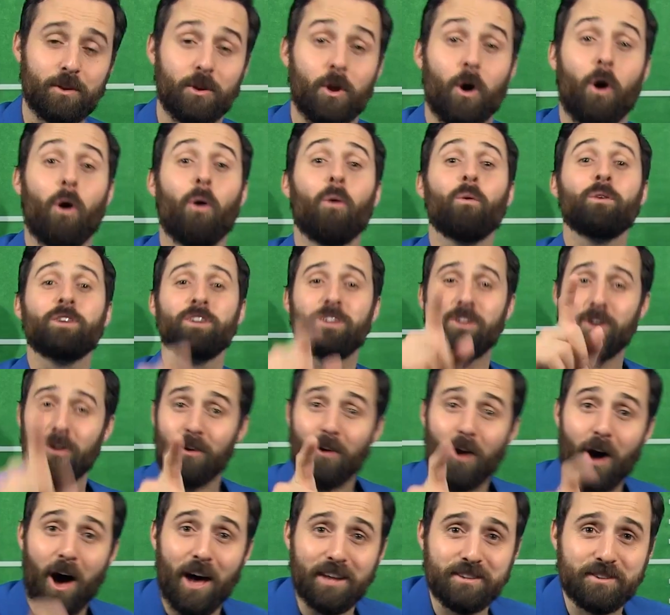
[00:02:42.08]
No,
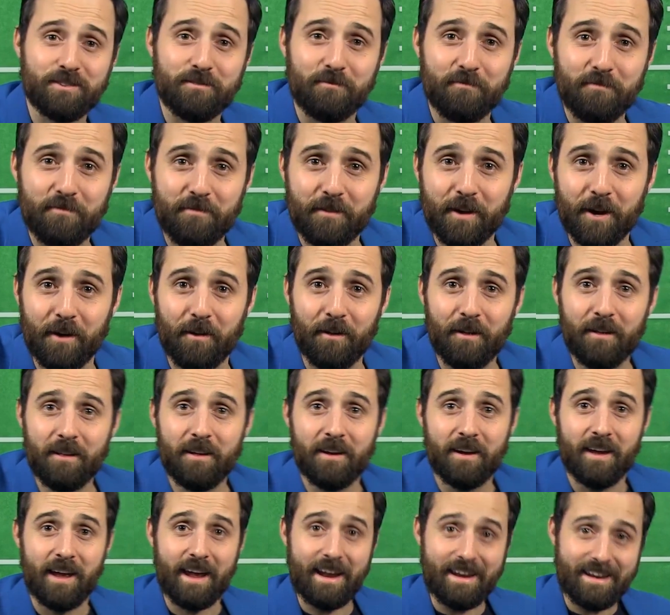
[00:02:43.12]
you're awesome, Phil.
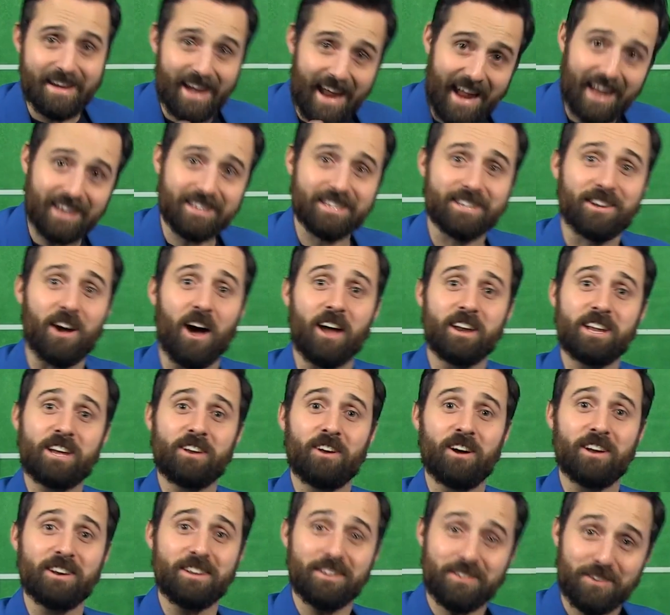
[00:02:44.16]
And Nantz got
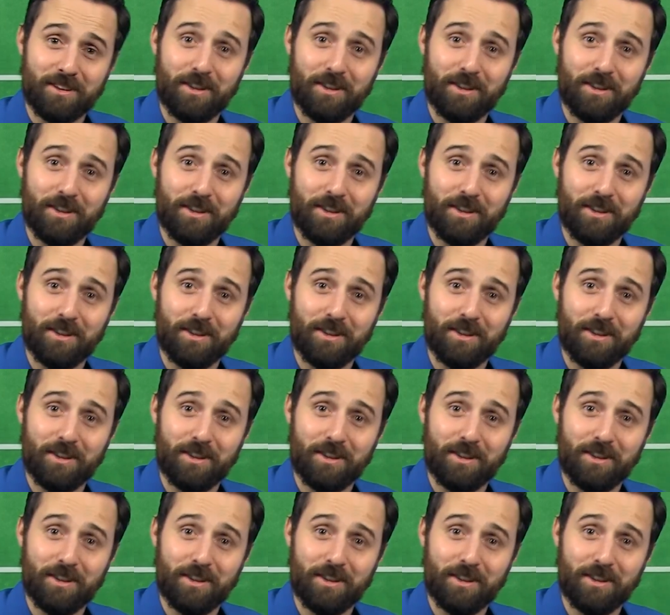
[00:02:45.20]
in on it